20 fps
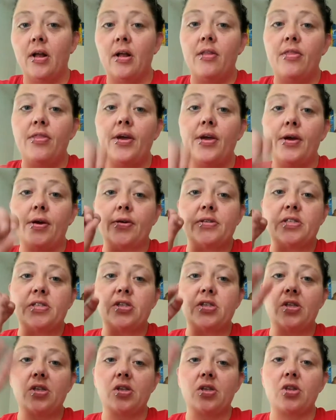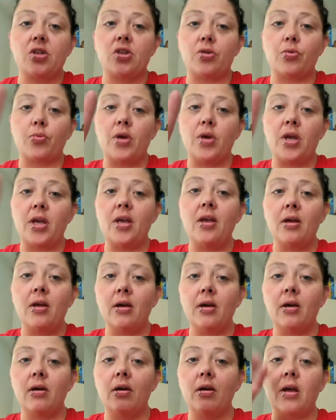There's 3
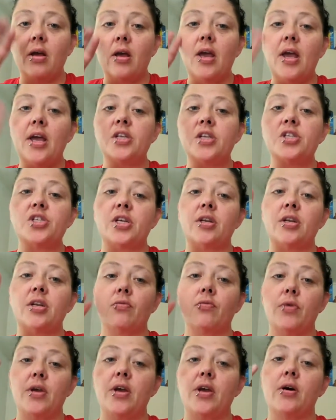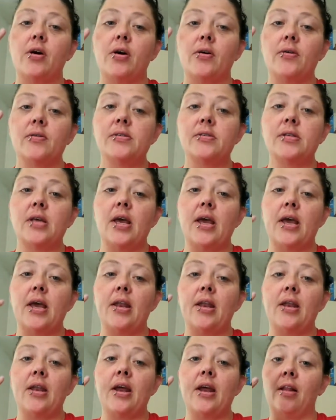engine recalls
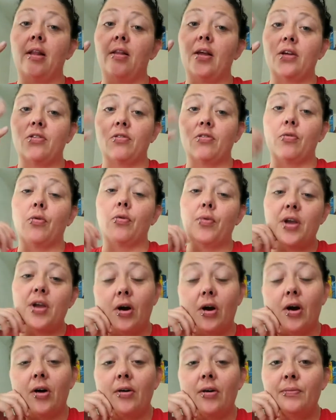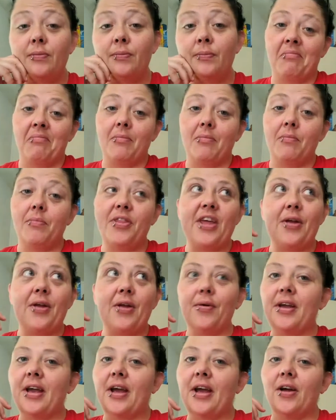and an electrical recall, but they
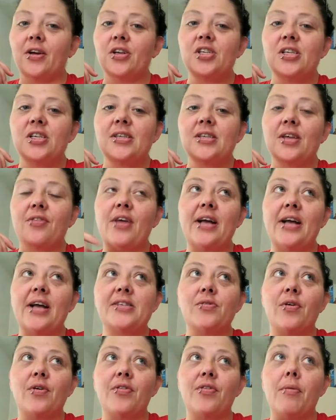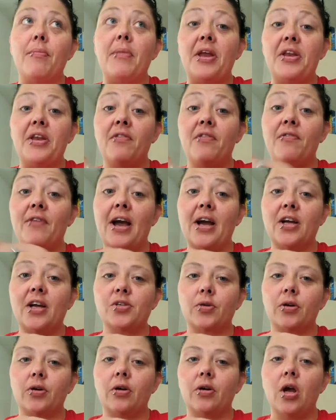don't care. She said that's on the
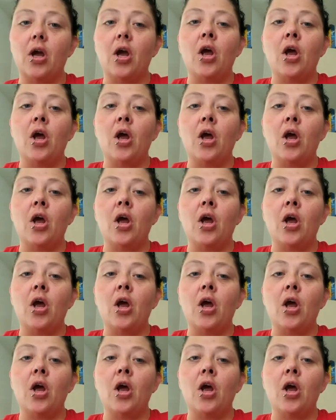manufacturer.